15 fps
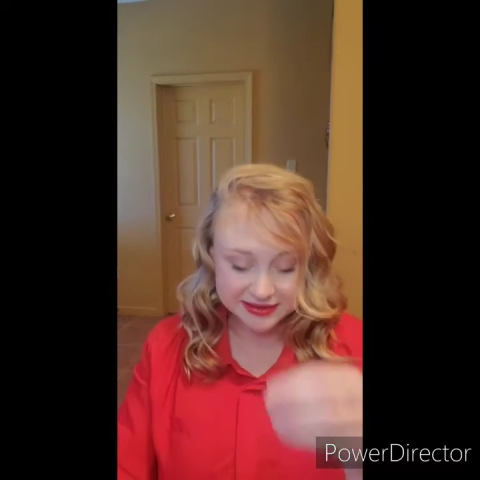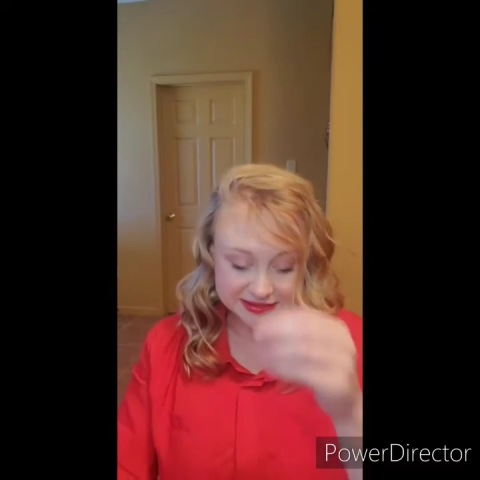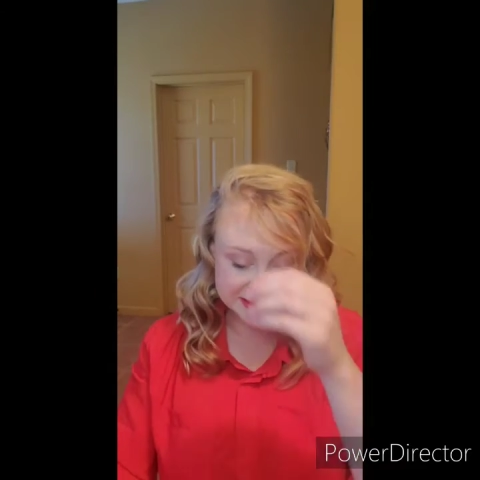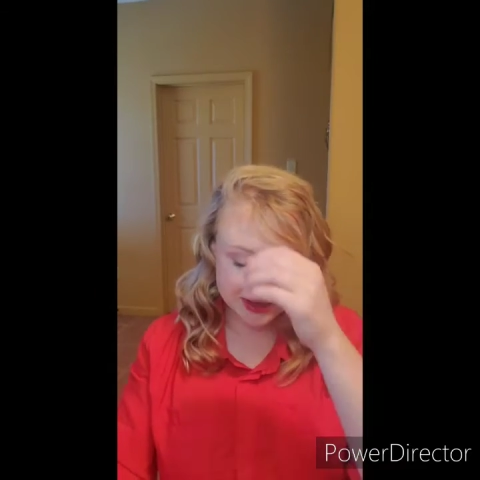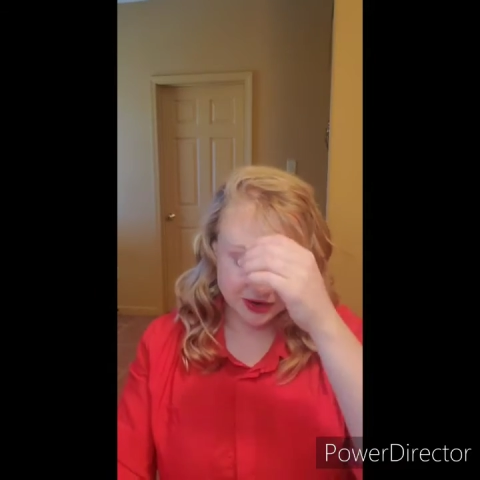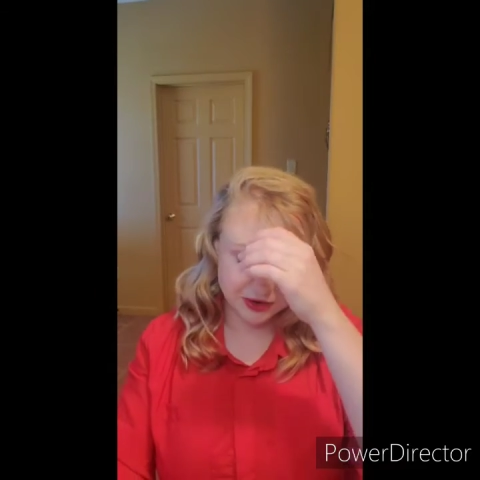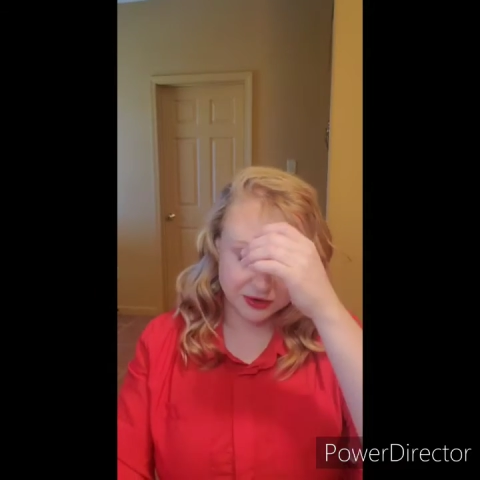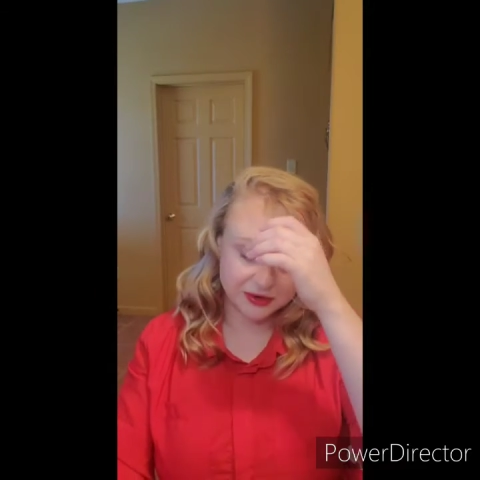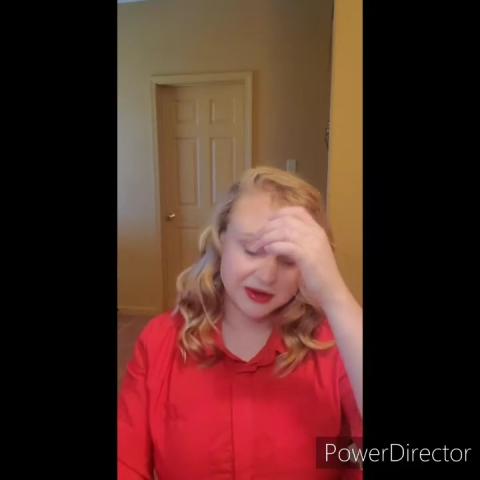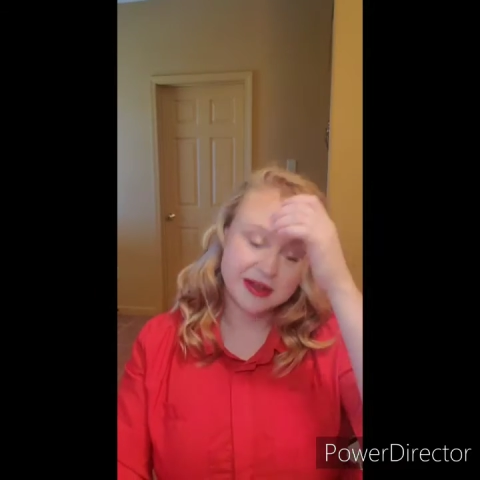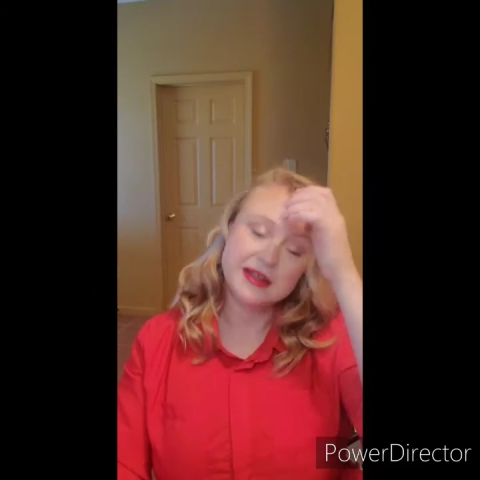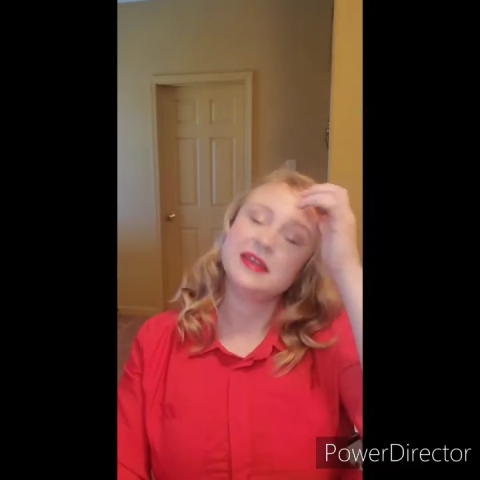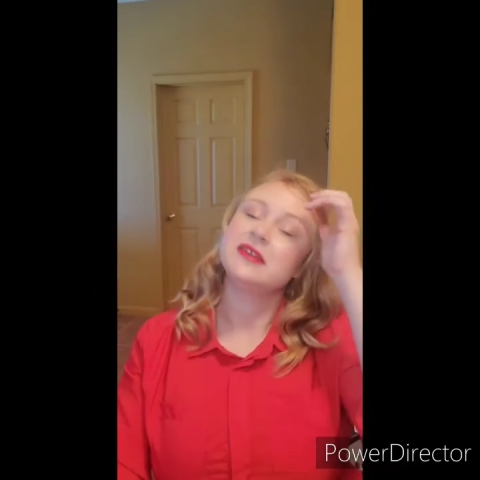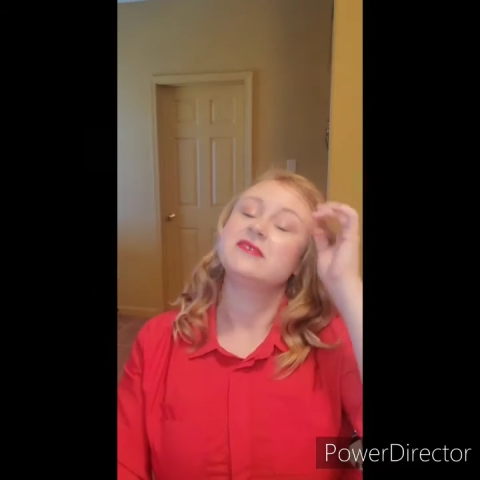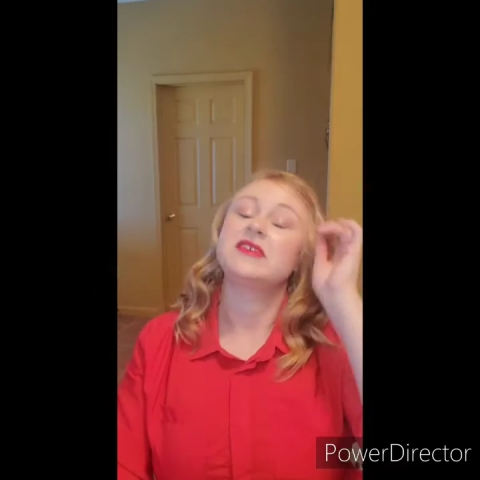So
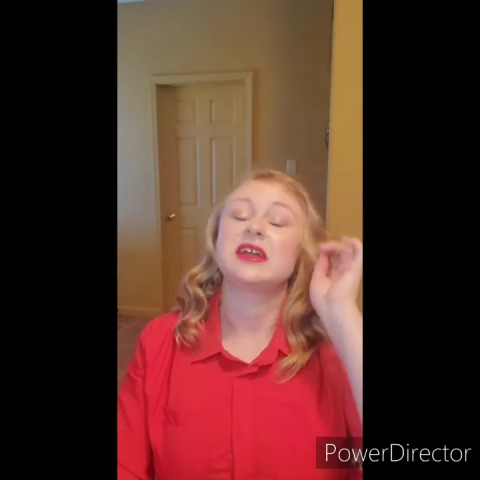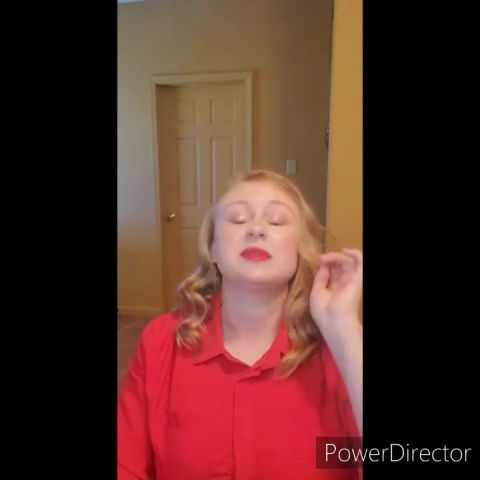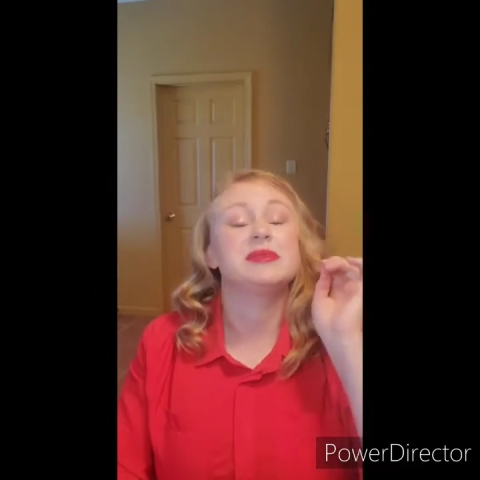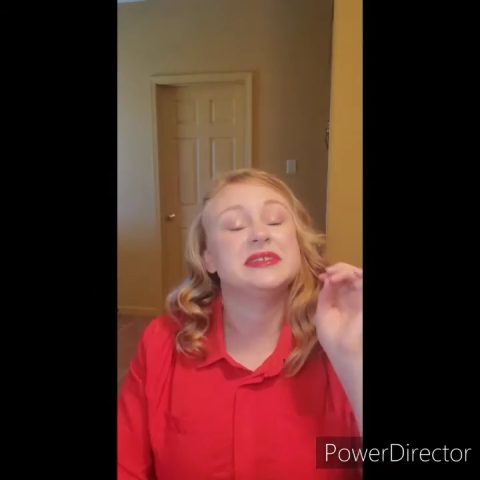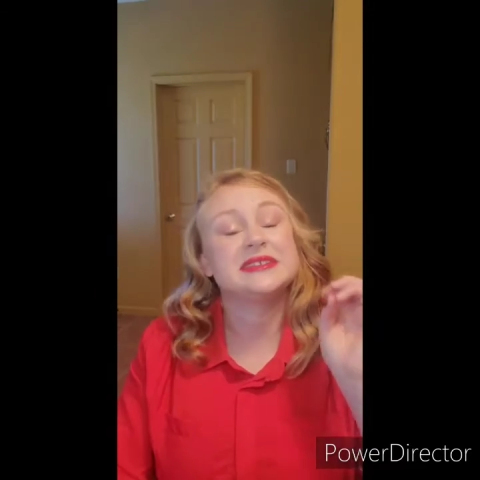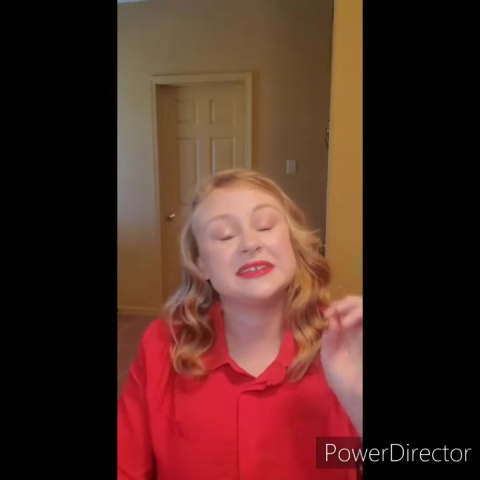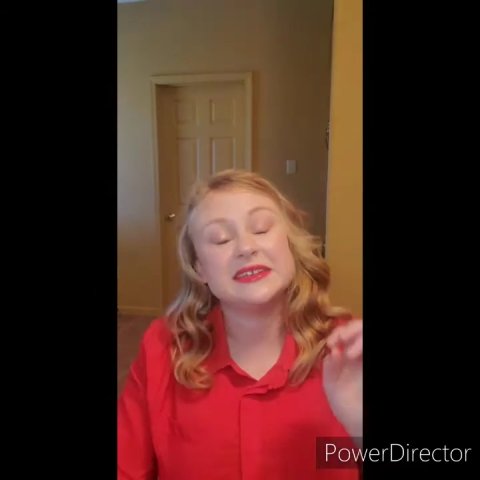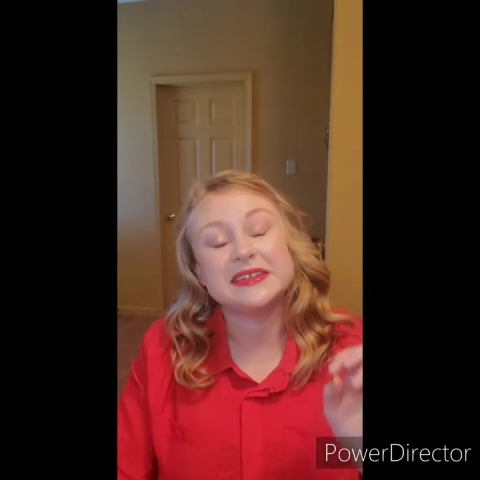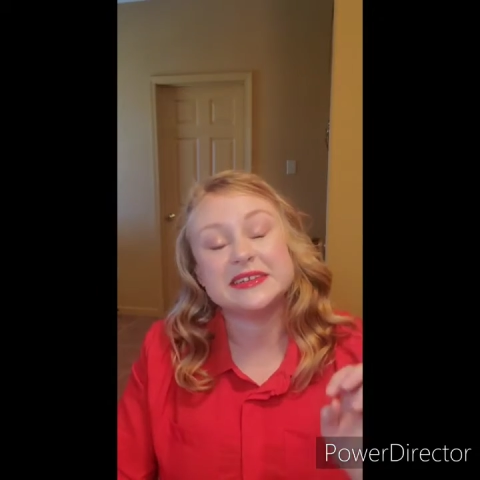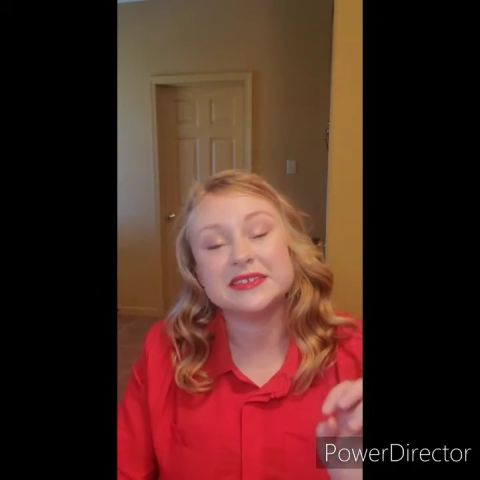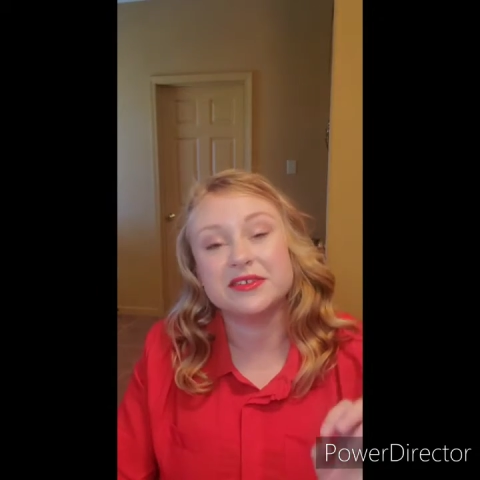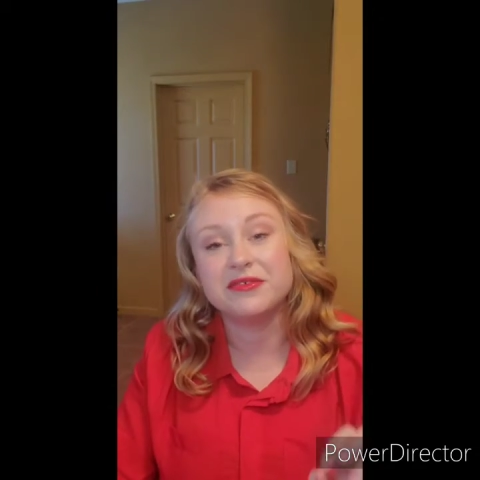vitamin C is a